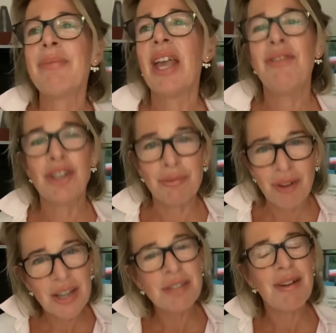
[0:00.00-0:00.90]
If you can
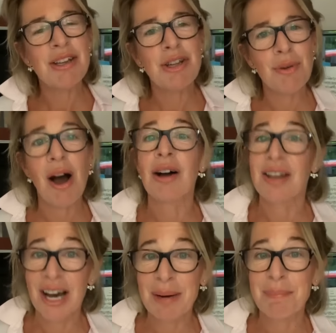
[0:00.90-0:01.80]
find a venue, I'll
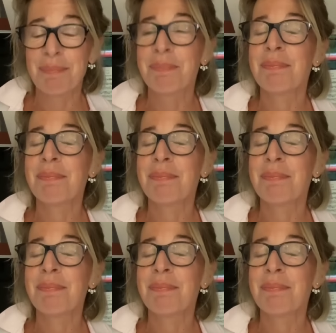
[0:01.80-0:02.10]
come,